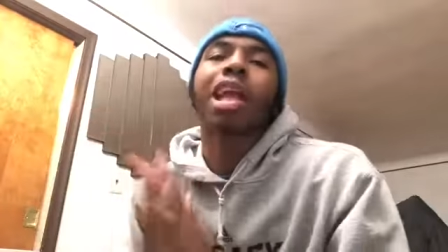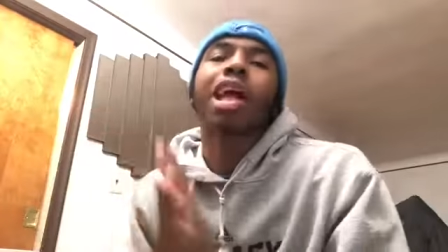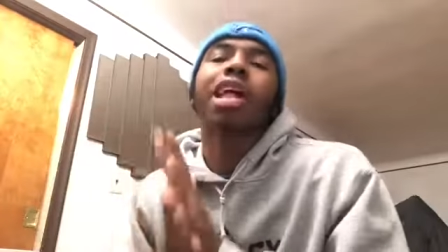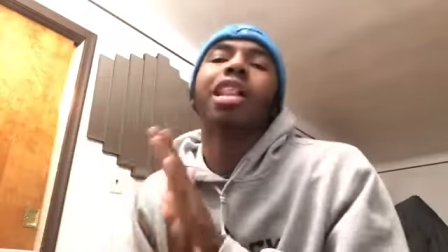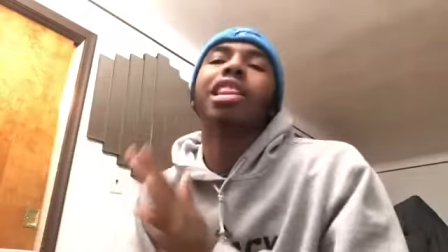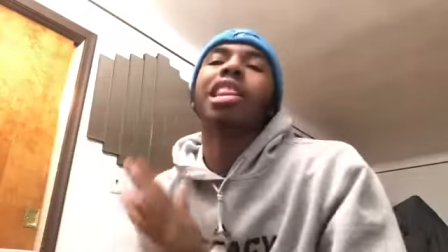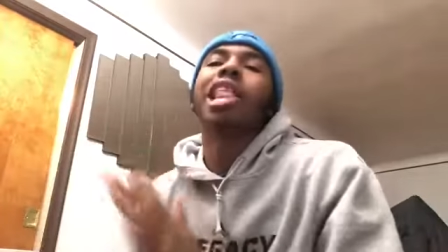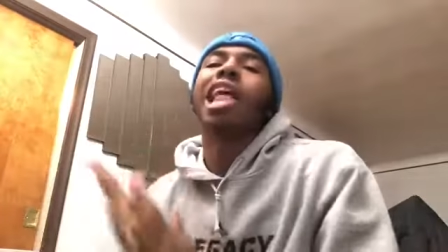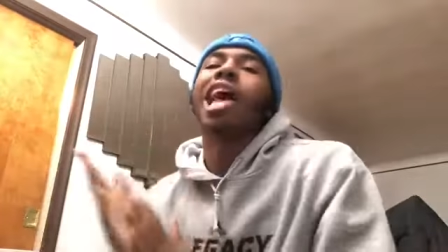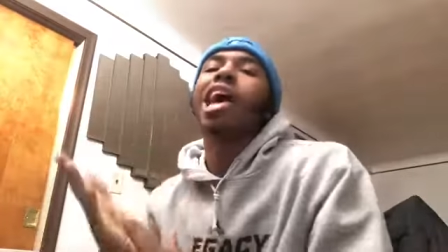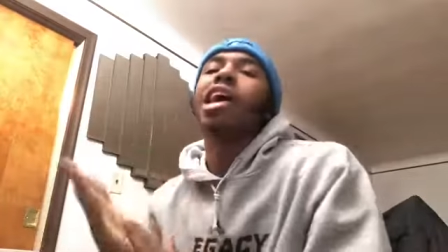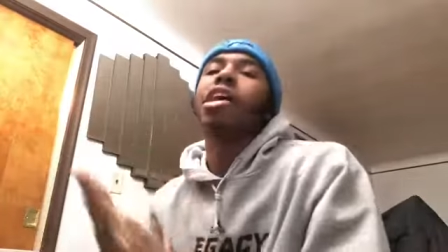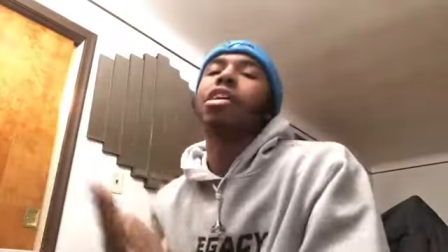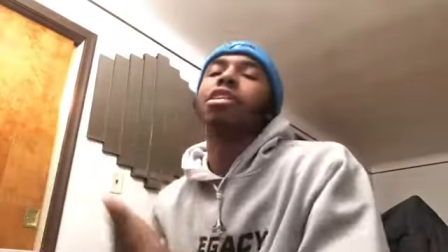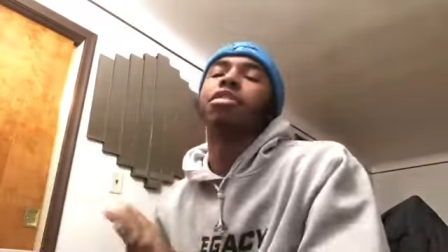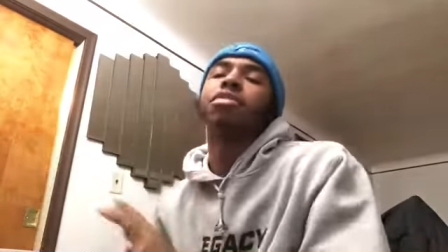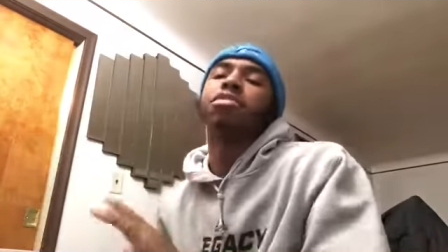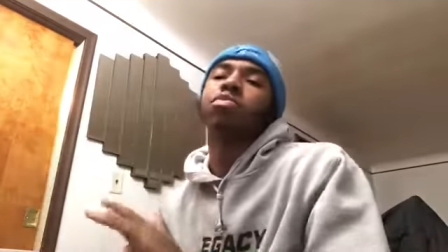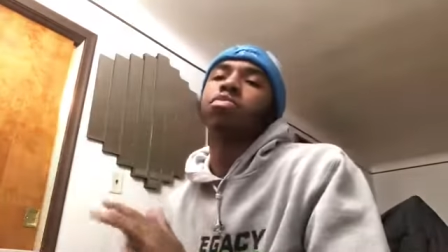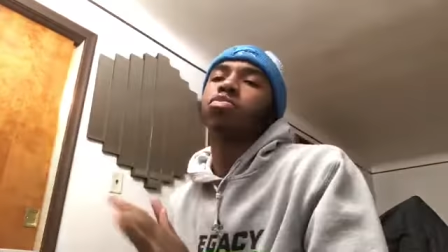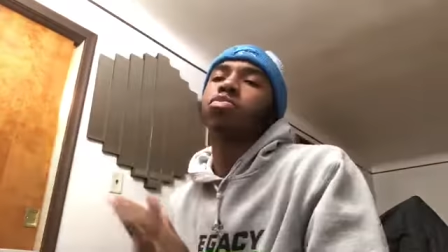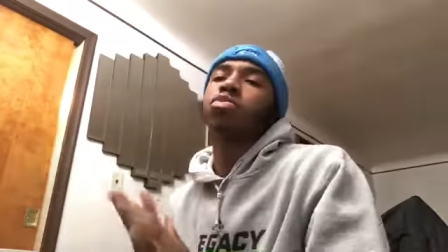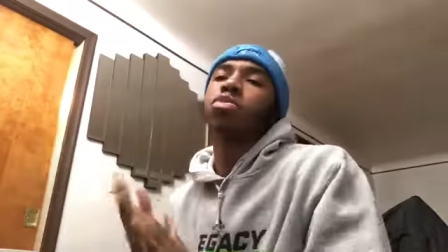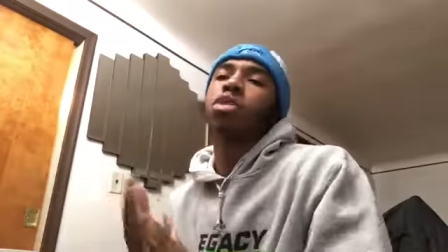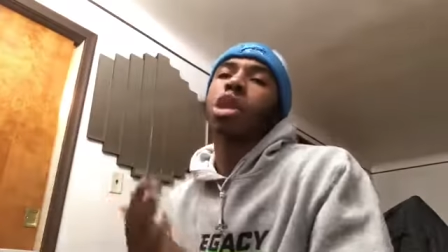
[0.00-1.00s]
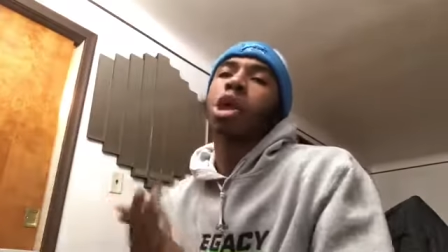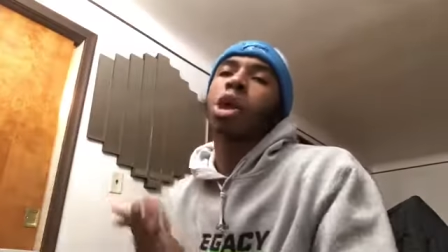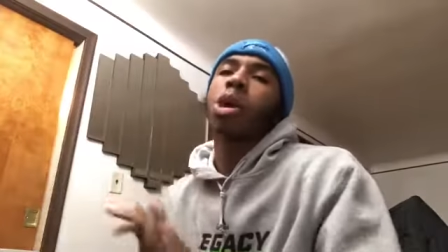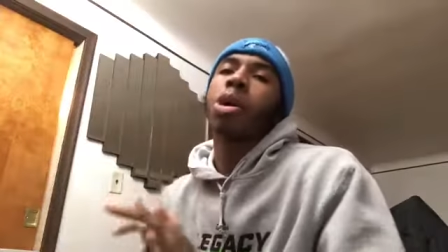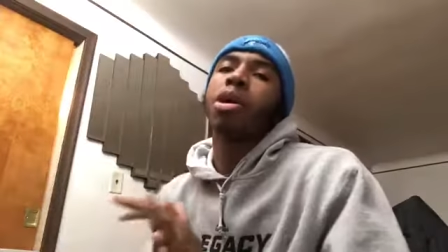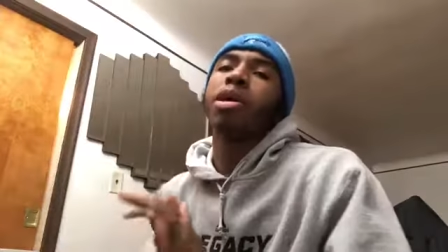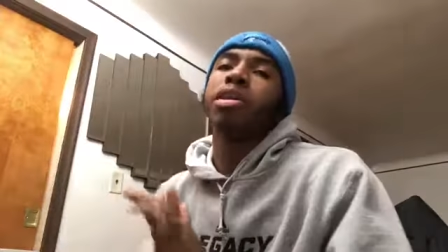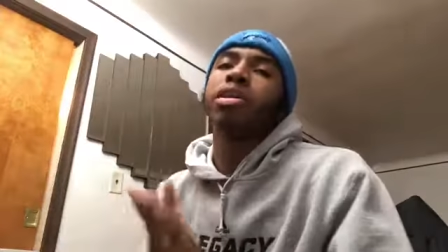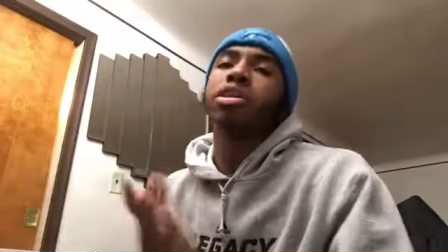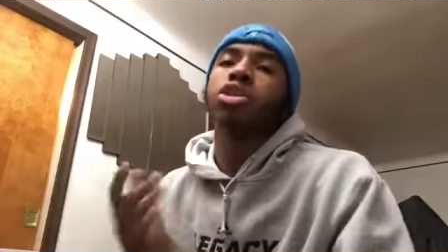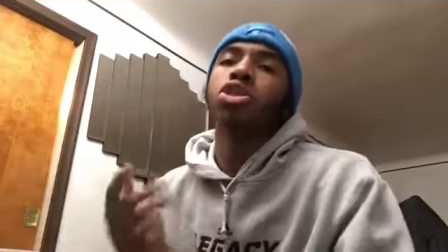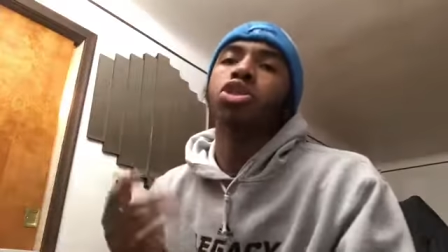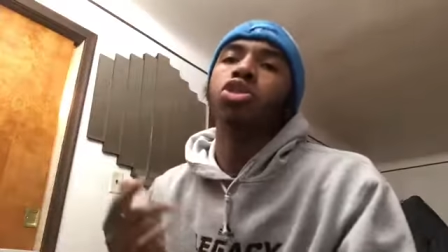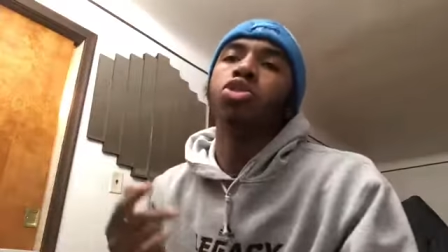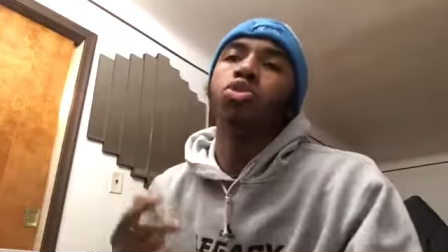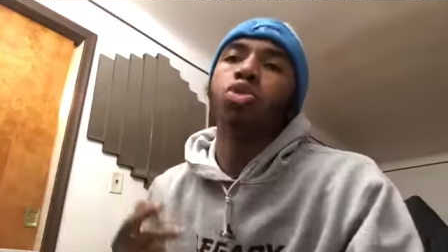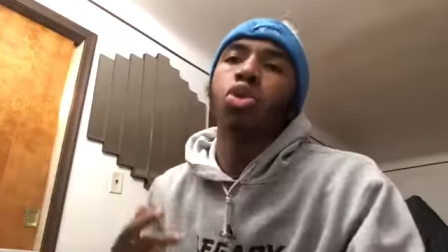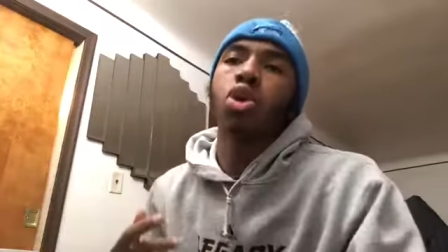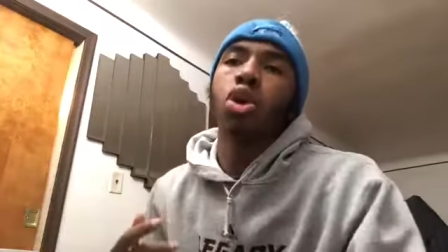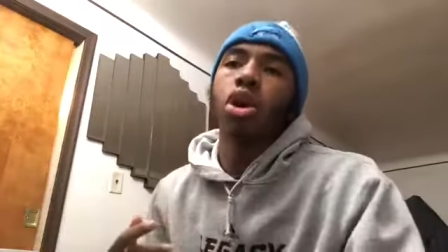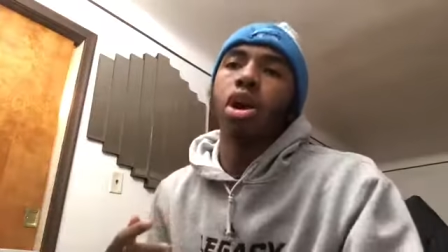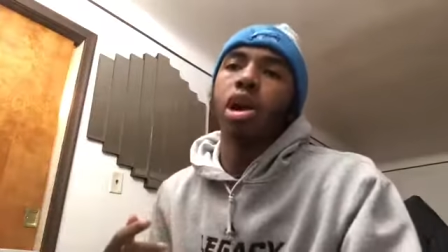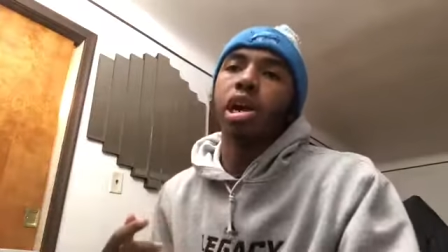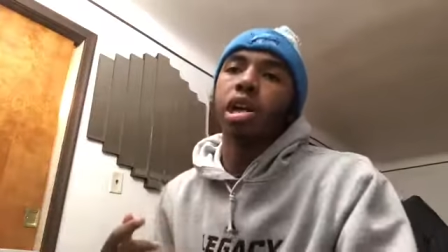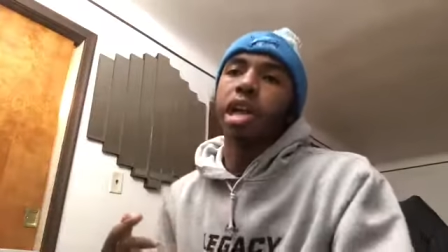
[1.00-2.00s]
like, do
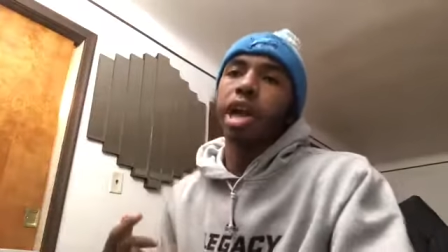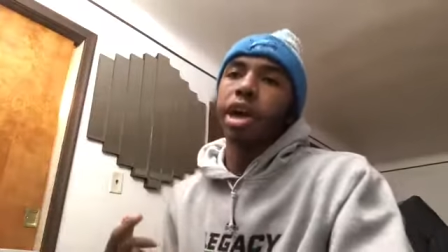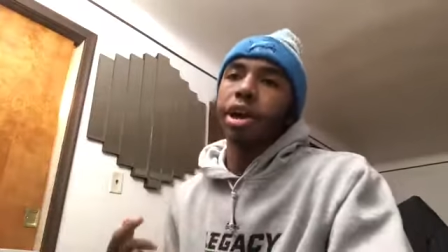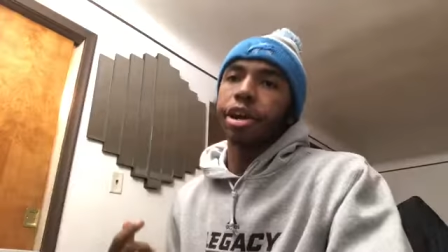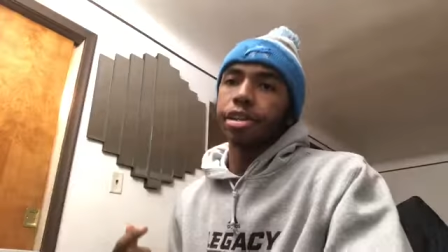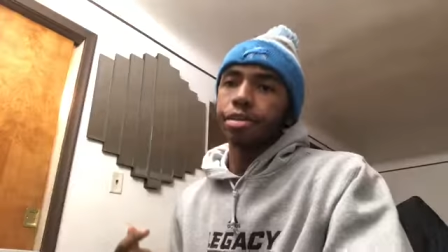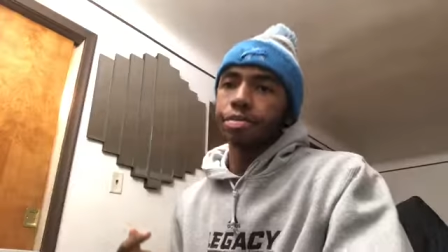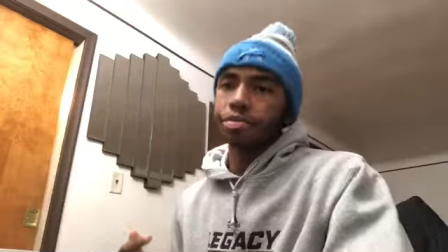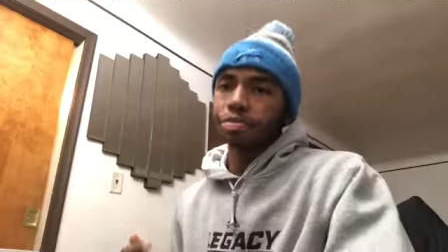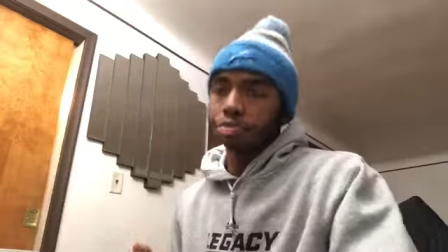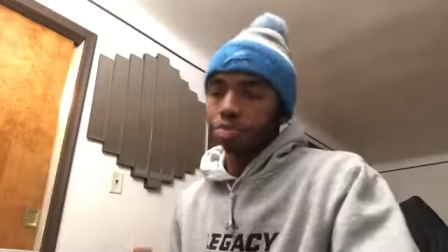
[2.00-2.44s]
all that.